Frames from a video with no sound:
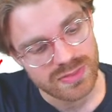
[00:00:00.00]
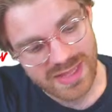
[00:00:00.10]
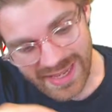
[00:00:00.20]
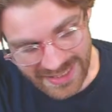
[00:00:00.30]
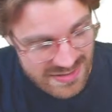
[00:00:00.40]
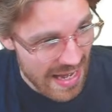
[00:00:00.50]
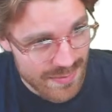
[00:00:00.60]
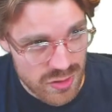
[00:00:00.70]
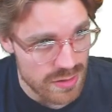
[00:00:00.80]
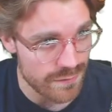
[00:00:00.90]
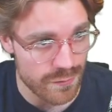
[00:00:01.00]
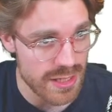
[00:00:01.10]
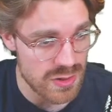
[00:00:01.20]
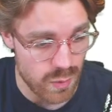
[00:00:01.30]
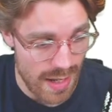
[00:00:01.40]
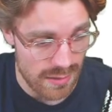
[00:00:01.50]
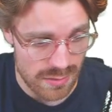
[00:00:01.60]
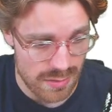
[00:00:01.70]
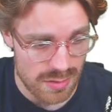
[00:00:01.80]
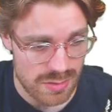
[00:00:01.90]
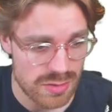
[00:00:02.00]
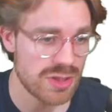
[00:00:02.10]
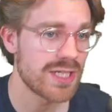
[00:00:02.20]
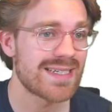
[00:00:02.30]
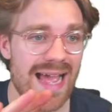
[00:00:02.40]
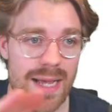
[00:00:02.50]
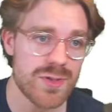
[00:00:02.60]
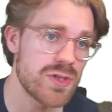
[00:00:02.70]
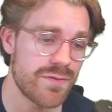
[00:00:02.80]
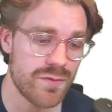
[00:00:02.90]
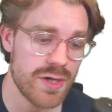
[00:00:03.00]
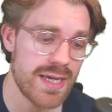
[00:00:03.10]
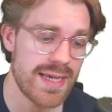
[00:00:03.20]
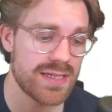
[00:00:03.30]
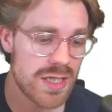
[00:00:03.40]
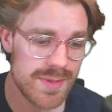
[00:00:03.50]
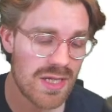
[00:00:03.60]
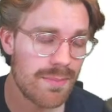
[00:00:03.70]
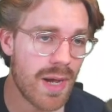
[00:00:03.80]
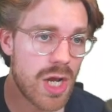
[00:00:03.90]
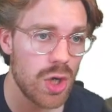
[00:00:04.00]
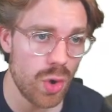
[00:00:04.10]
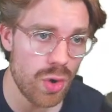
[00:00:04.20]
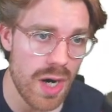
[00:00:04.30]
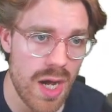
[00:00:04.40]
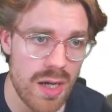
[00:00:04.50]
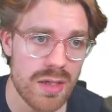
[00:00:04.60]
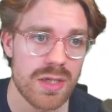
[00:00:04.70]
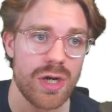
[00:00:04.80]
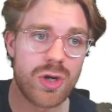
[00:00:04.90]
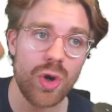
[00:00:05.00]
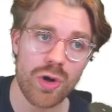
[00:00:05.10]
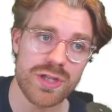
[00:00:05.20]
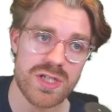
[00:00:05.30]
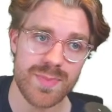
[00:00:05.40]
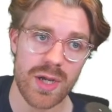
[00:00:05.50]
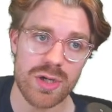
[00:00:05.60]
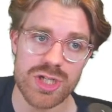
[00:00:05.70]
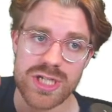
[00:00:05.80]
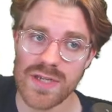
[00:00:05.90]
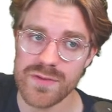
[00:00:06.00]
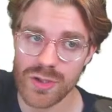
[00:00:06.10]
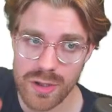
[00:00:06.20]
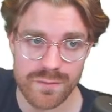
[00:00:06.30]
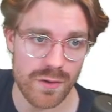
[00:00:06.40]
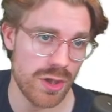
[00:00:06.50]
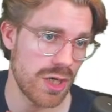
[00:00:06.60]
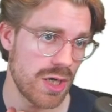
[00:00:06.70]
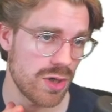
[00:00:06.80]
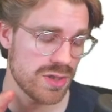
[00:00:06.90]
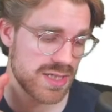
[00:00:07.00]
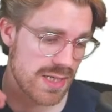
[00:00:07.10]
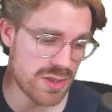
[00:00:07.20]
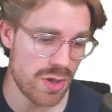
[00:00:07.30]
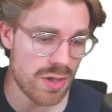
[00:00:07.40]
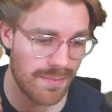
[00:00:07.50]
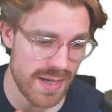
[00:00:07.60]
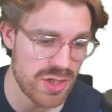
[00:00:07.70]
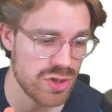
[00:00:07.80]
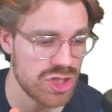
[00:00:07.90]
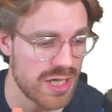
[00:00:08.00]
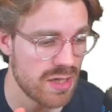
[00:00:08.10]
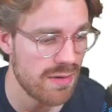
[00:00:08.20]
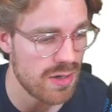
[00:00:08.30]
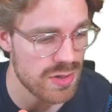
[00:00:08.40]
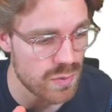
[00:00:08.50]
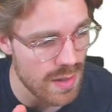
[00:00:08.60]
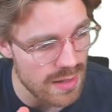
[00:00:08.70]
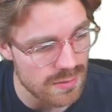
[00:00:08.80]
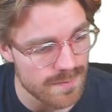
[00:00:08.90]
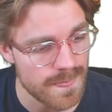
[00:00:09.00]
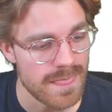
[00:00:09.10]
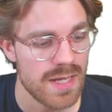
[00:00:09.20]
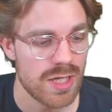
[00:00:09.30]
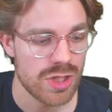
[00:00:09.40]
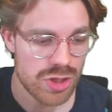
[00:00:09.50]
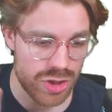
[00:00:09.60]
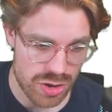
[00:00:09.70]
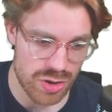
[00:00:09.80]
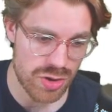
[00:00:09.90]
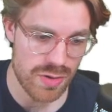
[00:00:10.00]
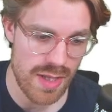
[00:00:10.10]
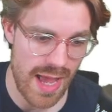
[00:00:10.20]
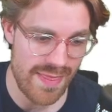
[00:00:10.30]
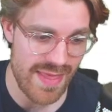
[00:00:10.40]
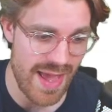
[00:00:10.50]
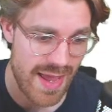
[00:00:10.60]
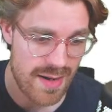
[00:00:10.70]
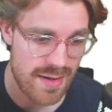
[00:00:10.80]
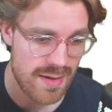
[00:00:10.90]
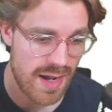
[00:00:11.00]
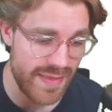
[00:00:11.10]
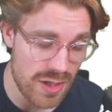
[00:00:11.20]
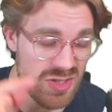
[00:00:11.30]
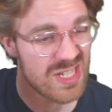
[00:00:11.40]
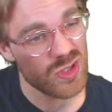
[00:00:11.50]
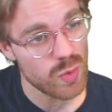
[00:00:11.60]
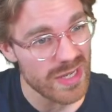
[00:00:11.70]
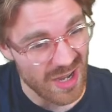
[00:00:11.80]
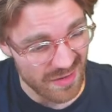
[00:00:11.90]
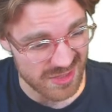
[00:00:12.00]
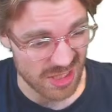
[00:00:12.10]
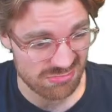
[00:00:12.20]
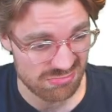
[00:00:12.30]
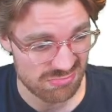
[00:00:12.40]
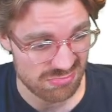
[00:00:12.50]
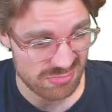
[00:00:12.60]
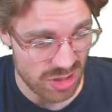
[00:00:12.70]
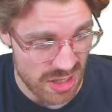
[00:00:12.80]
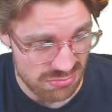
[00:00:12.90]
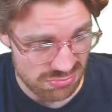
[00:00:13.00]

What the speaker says: It is absolutely free as well. So it's absolutely free. It's going to be done by Laura. Laura does biology. If you don't follow her on TikTok, make sure you check her out as well. And then I'll see you the week after. Okay?